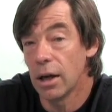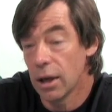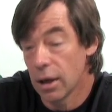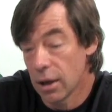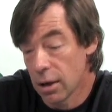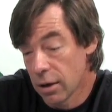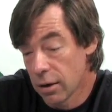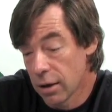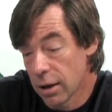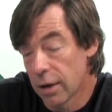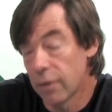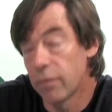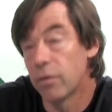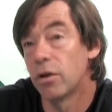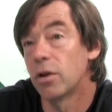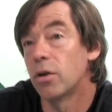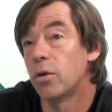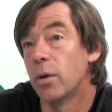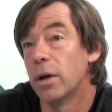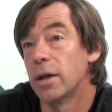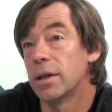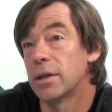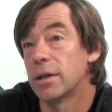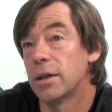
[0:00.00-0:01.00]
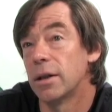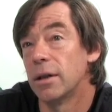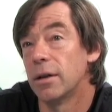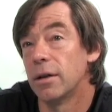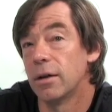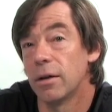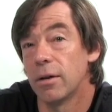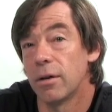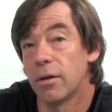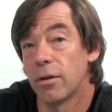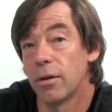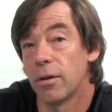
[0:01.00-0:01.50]
and they've requested
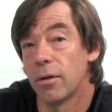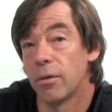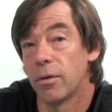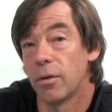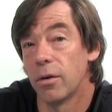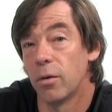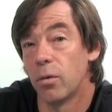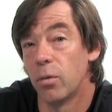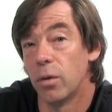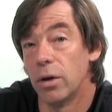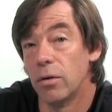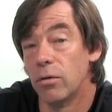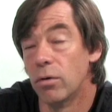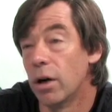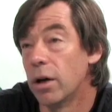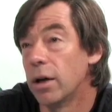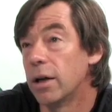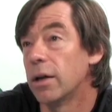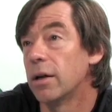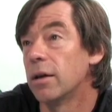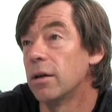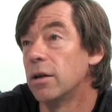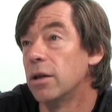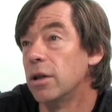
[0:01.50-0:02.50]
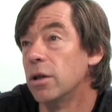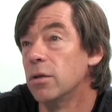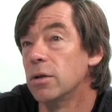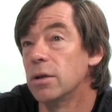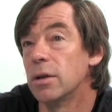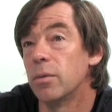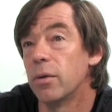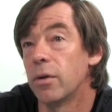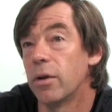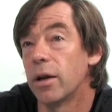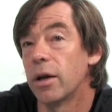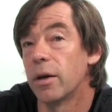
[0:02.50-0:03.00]
that we run it and use it
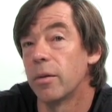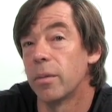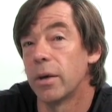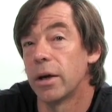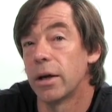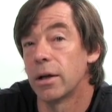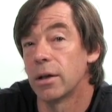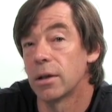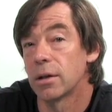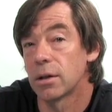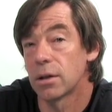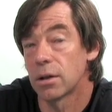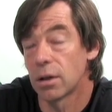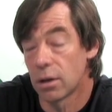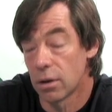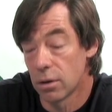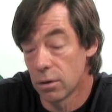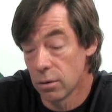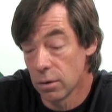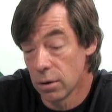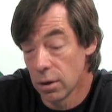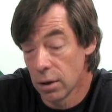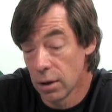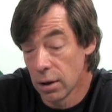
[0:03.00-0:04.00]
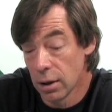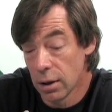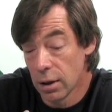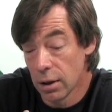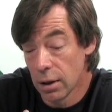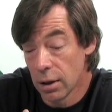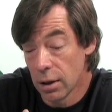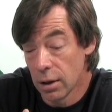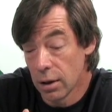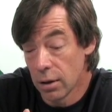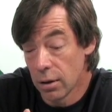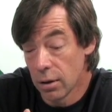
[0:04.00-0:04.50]
with their mares. So
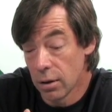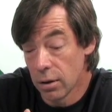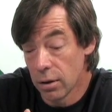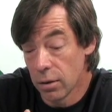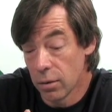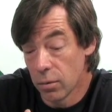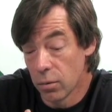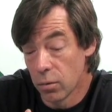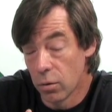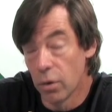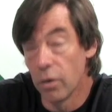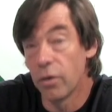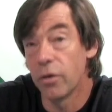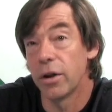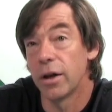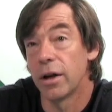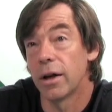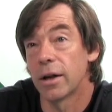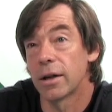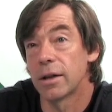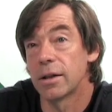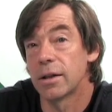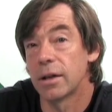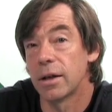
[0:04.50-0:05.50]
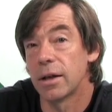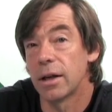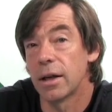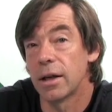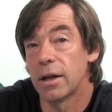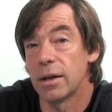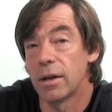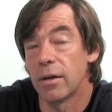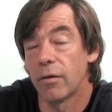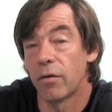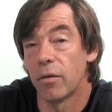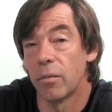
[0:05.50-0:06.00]
one thing I can
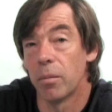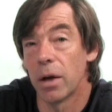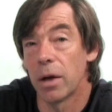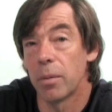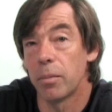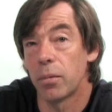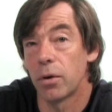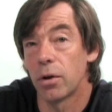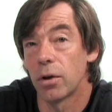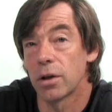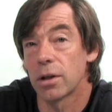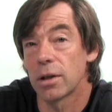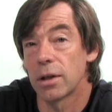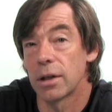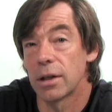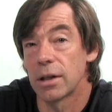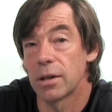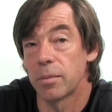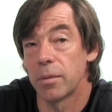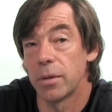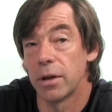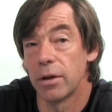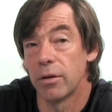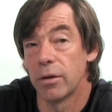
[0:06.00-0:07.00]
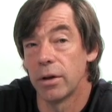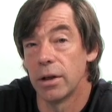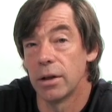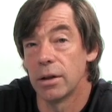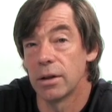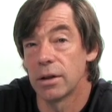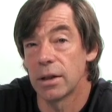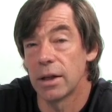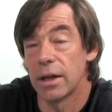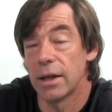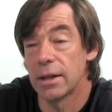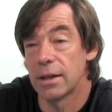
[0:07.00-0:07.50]
say from my personal
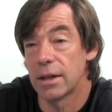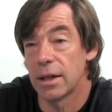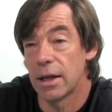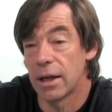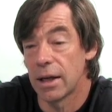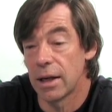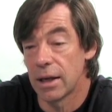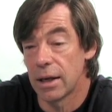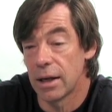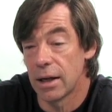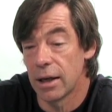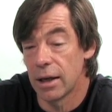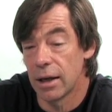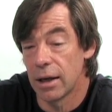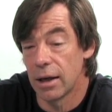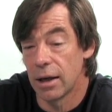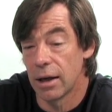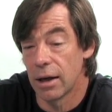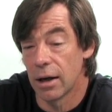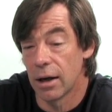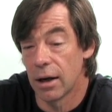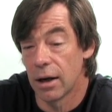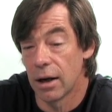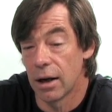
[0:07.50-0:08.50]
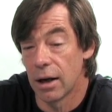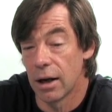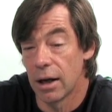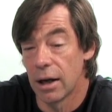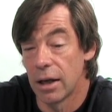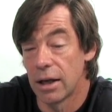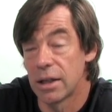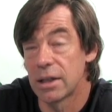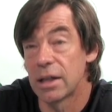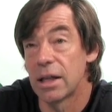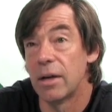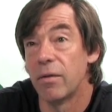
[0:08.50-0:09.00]
experience is
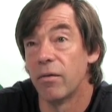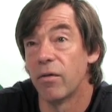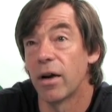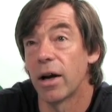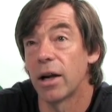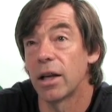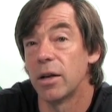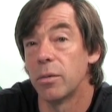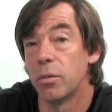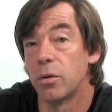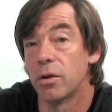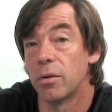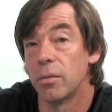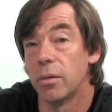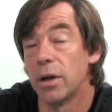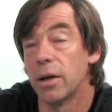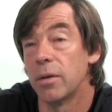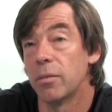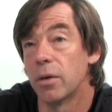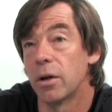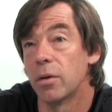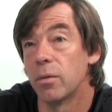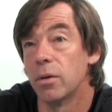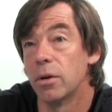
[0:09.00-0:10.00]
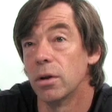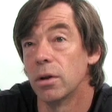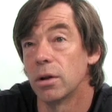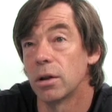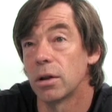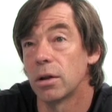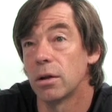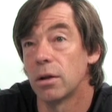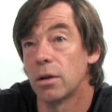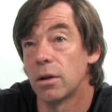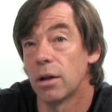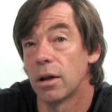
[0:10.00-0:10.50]
it's invaluable to me in my work,
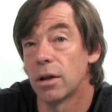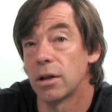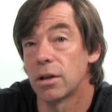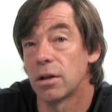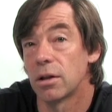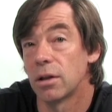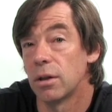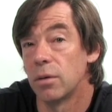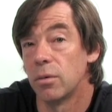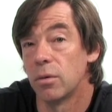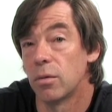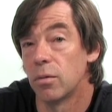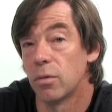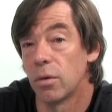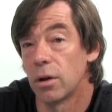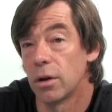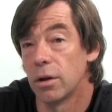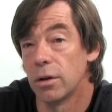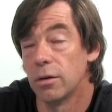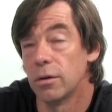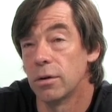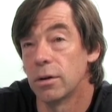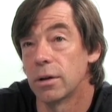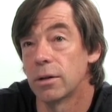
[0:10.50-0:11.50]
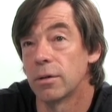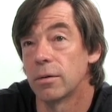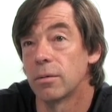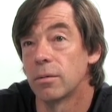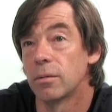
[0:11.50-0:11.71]
and I certainly wouldn't want to lose it.